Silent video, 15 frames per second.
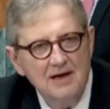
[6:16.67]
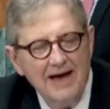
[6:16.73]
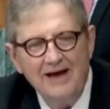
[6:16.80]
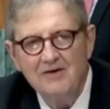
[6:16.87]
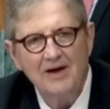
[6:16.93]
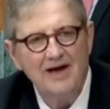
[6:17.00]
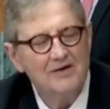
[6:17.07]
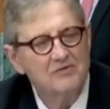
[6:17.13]

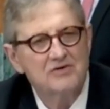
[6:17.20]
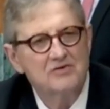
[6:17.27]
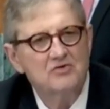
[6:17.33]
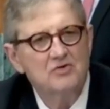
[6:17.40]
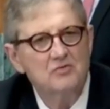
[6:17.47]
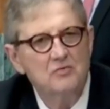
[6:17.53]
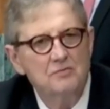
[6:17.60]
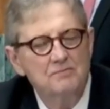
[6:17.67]
How can
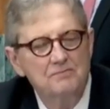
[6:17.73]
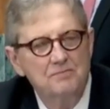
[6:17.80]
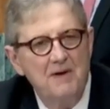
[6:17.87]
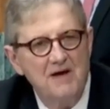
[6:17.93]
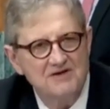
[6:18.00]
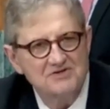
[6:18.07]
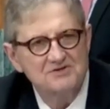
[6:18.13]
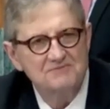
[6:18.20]
you
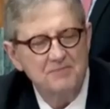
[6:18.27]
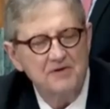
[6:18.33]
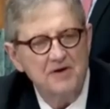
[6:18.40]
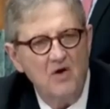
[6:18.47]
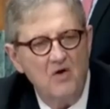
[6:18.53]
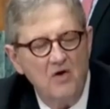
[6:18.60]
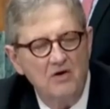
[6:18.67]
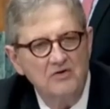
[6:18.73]
possibly
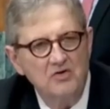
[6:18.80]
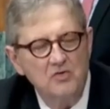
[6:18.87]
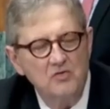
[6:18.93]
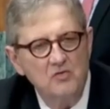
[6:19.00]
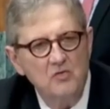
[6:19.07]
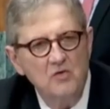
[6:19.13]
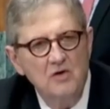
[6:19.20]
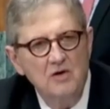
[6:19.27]

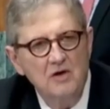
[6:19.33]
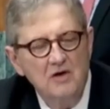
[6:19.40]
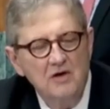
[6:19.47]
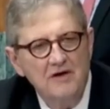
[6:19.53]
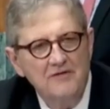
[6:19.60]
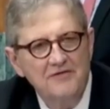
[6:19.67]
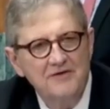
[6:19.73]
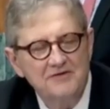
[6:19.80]
argue
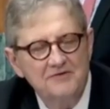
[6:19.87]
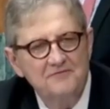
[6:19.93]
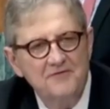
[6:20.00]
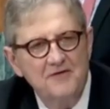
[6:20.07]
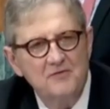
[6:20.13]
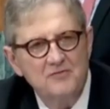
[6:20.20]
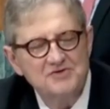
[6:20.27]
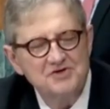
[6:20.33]
that the
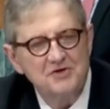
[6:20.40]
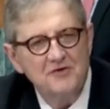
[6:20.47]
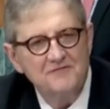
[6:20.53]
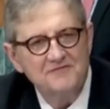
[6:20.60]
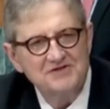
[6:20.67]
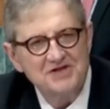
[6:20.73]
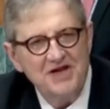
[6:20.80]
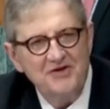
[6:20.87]
Federal Reserve
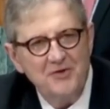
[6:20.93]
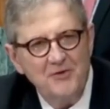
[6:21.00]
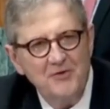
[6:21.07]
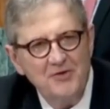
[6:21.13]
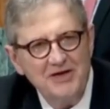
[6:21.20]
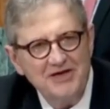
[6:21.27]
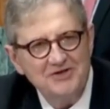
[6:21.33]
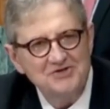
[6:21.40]
has had
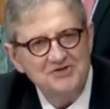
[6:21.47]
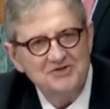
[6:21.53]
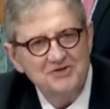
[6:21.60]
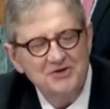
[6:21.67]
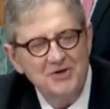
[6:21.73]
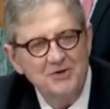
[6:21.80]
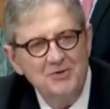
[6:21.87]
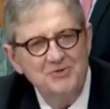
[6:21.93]
earnings?
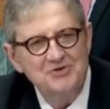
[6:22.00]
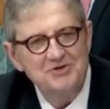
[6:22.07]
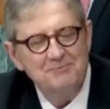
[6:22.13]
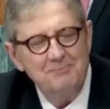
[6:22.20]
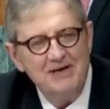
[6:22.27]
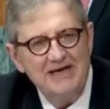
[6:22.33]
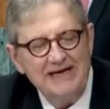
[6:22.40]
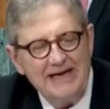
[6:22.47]
They're losing
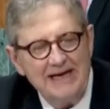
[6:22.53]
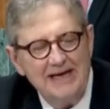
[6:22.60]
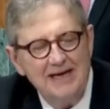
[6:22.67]
money.